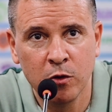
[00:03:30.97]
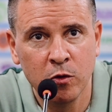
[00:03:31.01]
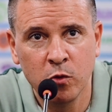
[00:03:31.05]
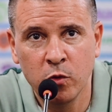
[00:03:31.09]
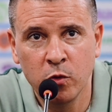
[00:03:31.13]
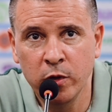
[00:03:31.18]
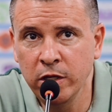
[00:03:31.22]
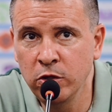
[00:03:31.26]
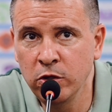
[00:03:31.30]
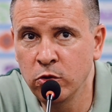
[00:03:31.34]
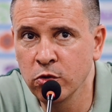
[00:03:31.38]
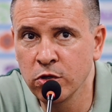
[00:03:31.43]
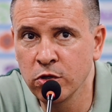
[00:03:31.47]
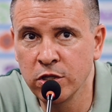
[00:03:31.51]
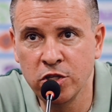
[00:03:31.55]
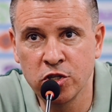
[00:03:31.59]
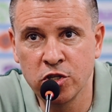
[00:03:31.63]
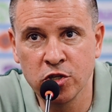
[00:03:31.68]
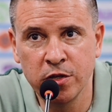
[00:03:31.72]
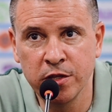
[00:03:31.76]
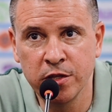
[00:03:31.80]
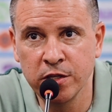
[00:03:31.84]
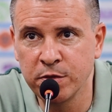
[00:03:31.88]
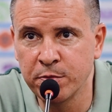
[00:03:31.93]
we need to
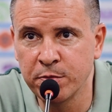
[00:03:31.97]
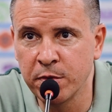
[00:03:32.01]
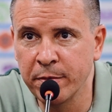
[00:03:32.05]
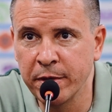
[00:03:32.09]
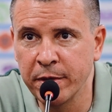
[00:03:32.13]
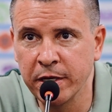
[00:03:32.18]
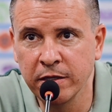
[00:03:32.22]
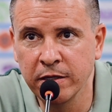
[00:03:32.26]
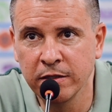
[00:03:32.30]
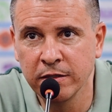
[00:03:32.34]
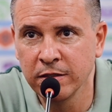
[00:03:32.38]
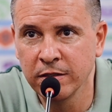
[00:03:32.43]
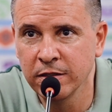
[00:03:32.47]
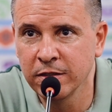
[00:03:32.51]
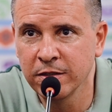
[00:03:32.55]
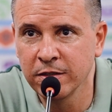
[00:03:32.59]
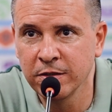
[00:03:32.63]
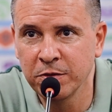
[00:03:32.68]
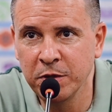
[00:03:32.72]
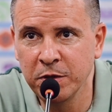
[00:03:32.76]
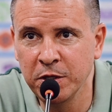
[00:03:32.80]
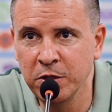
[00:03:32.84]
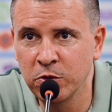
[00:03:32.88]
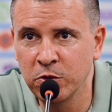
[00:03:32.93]
enjoy this moment.
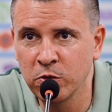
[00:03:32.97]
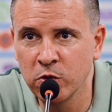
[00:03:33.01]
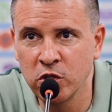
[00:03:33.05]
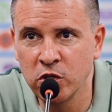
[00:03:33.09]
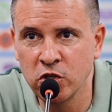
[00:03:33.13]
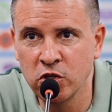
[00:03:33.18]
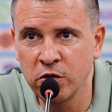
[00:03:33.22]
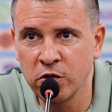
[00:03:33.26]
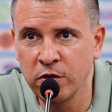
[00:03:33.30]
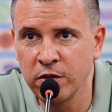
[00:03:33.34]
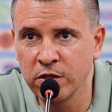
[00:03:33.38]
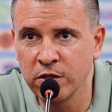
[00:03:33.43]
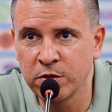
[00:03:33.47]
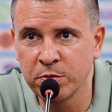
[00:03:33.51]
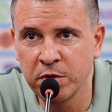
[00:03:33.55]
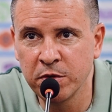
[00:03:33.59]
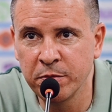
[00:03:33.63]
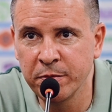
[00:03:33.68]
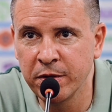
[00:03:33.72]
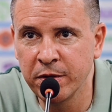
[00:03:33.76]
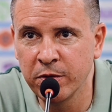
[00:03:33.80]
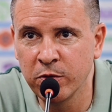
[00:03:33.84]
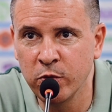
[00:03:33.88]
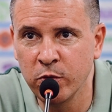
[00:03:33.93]
We need to enjoy this
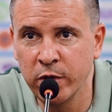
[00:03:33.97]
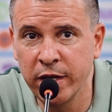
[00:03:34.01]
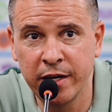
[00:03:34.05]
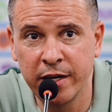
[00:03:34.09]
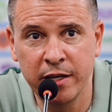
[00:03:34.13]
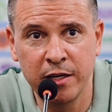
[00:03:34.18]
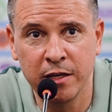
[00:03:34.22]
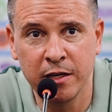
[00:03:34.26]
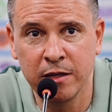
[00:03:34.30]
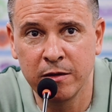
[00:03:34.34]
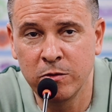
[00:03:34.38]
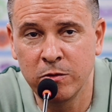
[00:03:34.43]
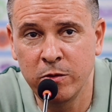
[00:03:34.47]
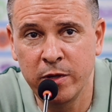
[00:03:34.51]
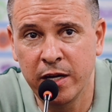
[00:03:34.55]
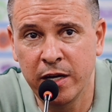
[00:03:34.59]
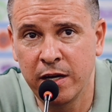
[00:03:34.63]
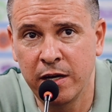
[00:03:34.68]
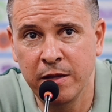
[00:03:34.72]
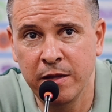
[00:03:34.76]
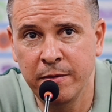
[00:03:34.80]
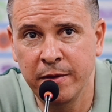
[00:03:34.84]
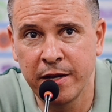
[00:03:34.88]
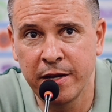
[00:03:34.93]
moment. We are
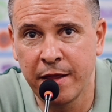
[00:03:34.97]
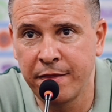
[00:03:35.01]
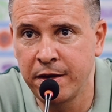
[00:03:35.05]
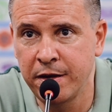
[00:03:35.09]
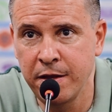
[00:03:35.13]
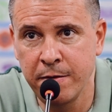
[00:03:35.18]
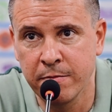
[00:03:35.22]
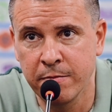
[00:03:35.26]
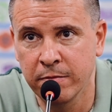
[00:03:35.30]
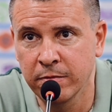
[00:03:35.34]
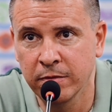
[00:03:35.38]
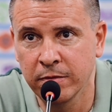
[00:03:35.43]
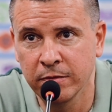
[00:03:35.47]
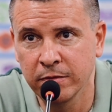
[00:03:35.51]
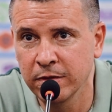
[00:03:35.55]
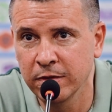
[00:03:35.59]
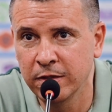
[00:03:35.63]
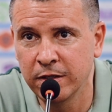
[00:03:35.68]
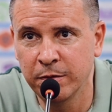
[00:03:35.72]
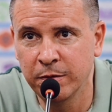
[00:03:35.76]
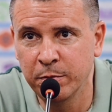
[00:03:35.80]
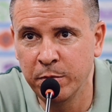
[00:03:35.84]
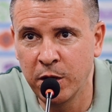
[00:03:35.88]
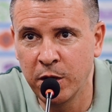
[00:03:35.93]
not living a dream
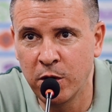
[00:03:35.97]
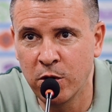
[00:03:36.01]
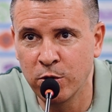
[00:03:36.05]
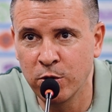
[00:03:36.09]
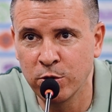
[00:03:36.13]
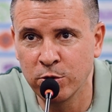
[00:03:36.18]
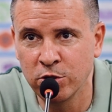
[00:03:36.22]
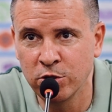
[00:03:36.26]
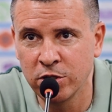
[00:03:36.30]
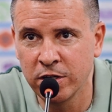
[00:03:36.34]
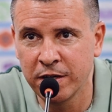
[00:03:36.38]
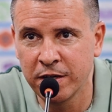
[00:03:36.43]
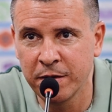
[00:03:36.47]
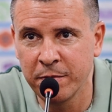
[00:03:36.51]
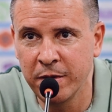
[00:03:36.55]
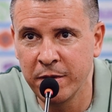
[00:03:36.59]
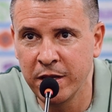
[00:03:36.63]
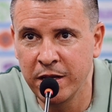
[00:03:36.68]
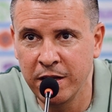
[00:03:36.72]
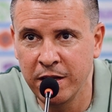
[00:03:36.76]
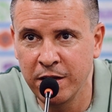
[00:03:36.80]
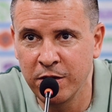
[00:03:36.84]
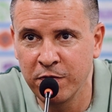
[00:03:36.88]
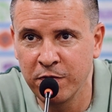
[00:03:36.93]
because the
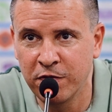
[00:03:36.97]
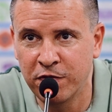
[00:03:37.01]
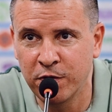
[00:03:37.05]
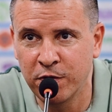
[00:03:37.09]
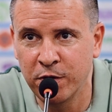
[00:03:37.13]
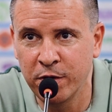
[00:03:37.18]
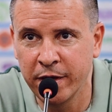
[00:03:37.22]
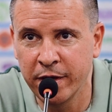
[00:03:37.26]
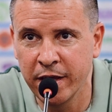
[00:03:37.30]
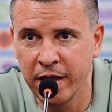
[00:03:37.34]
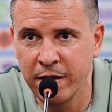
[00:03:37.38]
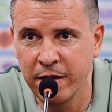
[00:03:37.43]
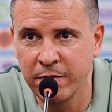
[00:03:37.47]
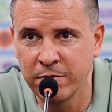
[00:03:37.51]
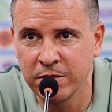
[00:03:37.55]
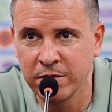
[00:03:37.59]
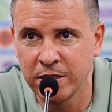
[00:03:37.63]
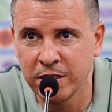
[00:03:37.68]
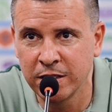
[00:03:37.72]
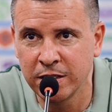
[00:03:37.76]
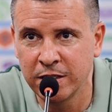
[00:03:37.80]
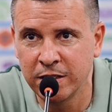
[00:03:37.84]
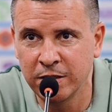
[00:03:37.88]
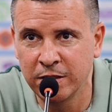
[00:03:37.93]
remaining 4 games
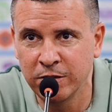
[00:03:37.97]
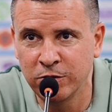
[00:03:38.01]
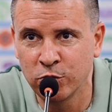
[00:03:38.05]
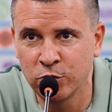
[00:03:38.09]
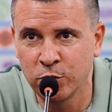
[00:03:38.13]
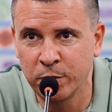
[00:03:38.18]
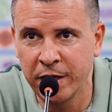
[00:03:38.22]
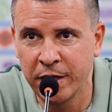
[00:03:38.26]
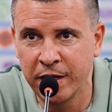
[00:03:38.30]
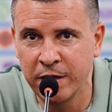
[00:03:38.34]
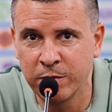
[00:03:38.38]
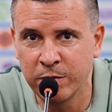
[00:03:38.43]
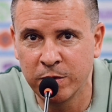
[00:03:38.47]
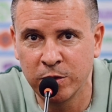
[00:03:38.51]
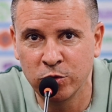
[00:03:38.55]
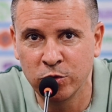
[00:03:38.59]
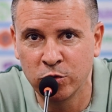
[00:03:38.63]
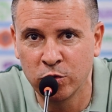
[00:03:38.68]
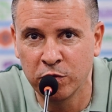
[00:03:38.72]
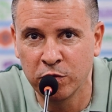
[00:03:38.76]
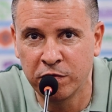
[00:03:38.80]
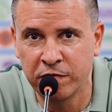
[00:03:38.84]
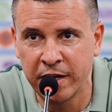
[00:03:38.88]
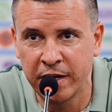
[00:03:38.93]
to be able
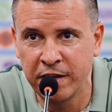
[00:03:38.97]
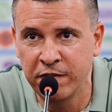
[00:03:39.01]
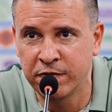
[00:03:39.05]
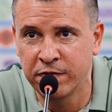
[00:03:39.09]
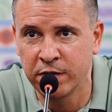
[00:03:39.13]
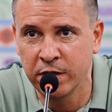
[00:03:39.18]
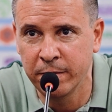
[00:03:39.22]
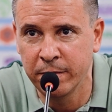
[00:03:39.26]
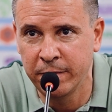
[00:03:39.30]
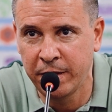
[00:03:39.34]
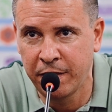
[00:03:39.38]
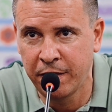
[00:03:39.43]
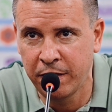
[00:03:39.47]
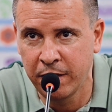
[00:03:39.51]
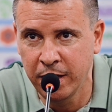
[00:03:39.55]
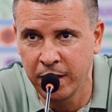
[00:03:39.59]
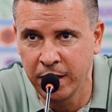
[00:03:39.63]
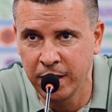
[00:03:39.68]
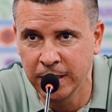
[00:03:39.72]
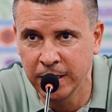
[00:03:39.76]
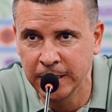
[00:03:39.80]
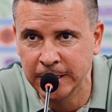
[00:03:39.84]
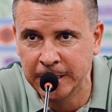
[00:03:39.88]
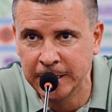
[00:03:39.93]
to fight for
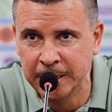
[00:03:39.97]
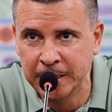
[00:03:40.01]
everything.